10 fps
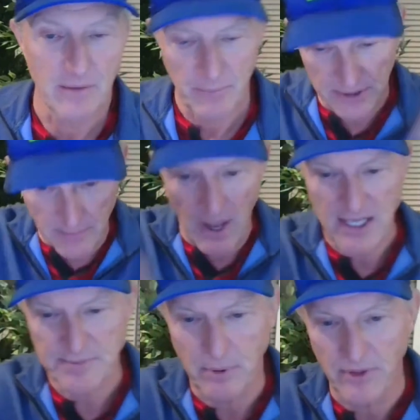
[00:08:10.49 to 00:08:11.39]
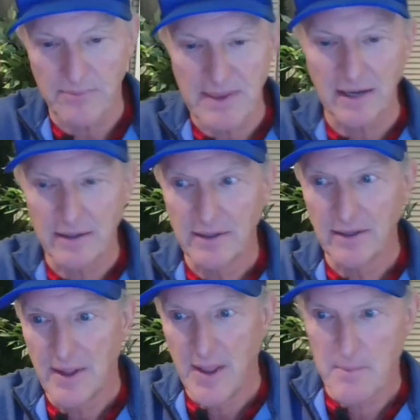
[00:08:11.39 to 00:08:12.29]
put the moss pole in the middle
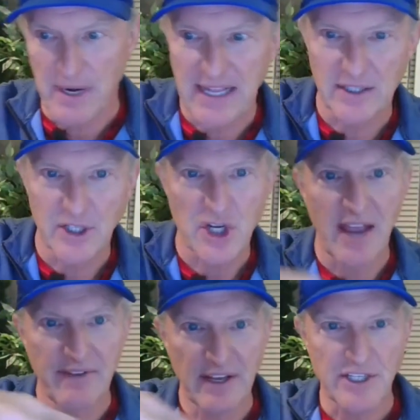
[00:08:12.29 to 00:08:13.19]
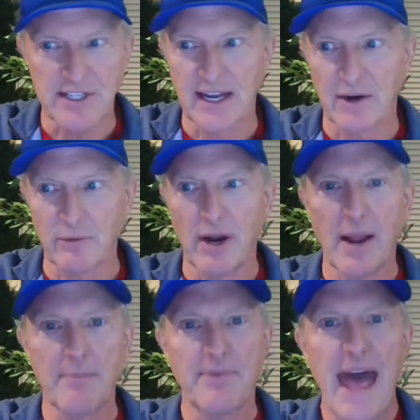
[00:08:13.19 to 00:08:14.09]
put english ivy and just let it run
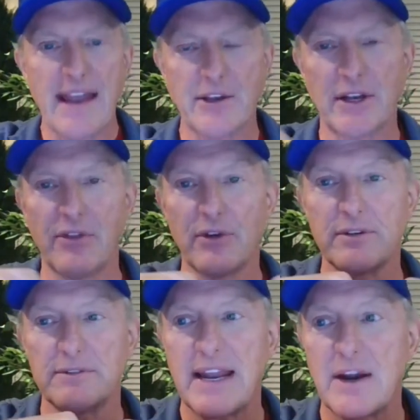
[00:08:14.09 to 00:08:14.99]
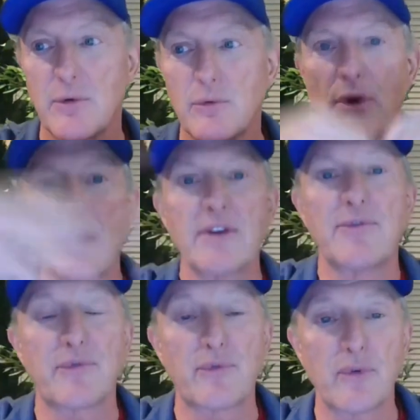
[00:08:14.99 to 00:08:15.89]
up that you can either let it run
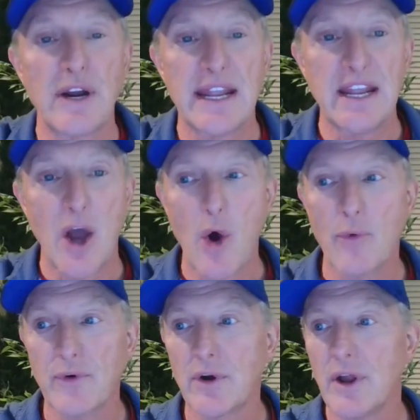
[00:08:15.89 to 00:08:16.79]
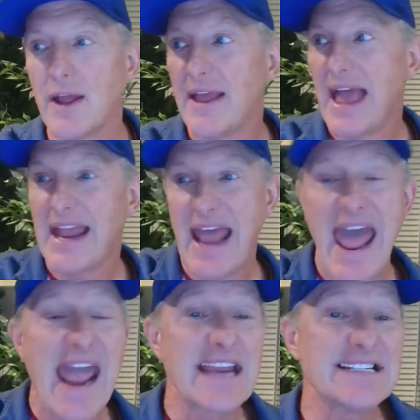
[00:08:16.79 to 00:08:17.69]
free over and
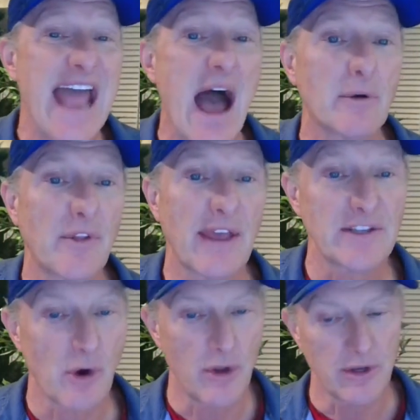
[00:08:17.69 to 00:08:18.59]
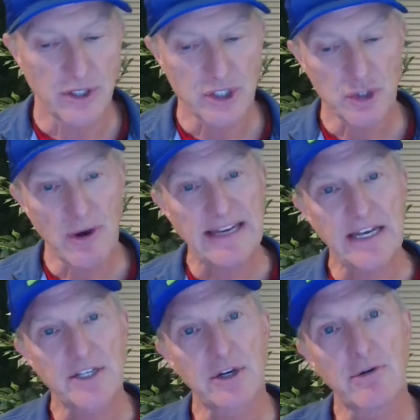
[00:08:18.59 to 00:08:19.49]
hang down to things or you can train
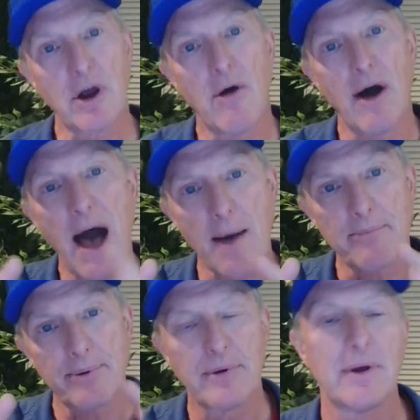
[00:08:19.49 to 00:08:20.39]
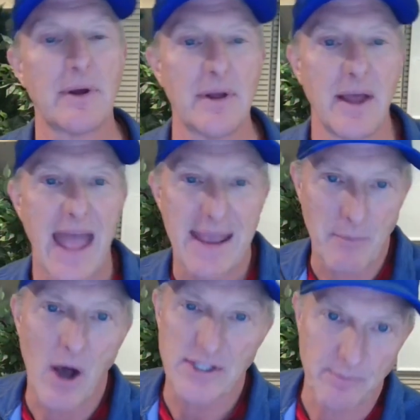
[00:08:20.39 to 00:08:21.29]
it to grow up a
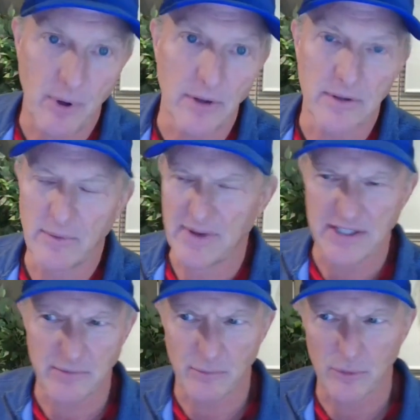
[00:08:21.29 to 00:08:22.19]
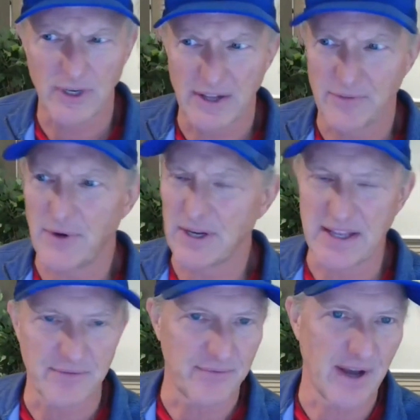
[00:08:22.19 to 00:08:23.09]
moss pole and we've got some really
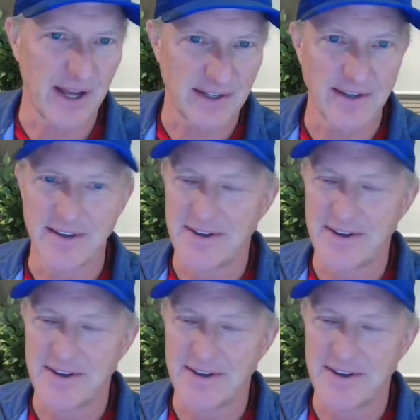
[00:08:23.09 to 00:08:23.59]
funky fun